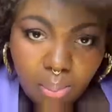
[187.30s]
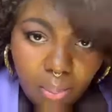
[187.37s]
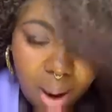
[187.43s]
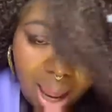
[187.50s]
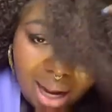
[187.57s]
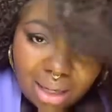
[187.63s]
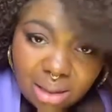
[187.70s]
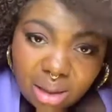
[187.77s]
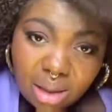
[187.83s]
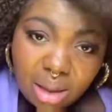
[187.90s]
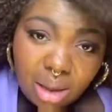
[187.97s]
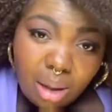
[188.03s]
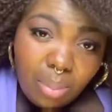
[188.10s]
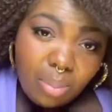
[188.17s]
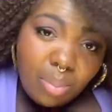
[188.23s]
back to
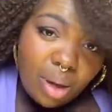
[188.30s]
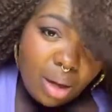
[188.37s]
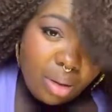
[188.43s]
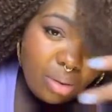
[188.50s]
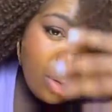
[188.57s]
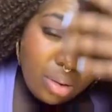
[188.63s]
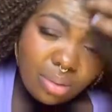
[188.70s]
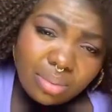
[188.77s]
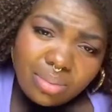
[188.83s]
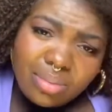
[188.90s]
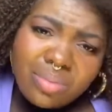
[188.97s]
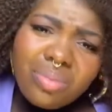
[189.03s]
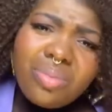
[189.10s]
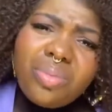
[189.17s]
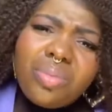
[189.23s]
the middle
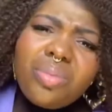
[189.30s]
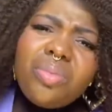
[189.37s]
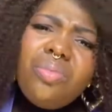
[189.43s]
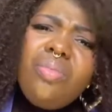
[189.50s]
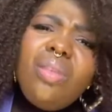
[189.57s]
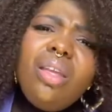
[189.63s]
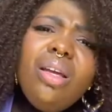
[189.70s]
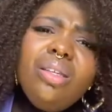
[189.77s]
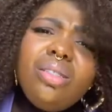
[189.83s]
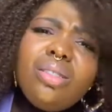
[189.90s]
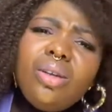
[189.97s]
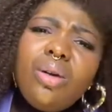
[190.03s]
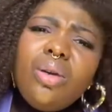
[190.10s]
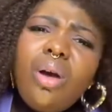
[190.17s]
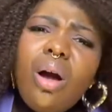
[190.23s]

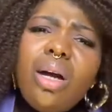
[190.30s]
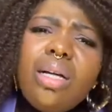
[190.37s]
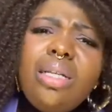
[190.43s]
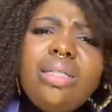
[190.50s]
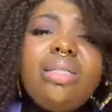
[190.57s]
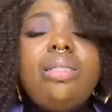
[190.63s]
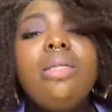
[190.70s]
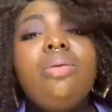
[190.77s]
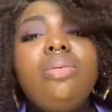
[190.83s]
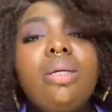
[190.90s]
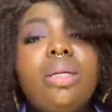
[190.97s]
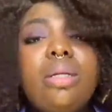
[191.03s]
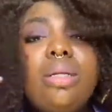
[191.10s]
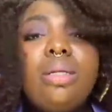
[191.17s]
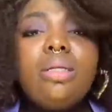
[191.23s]
so y'all can see what
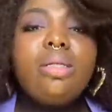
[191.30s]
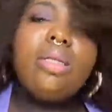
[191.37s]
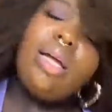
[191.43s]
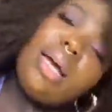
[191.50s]
it looks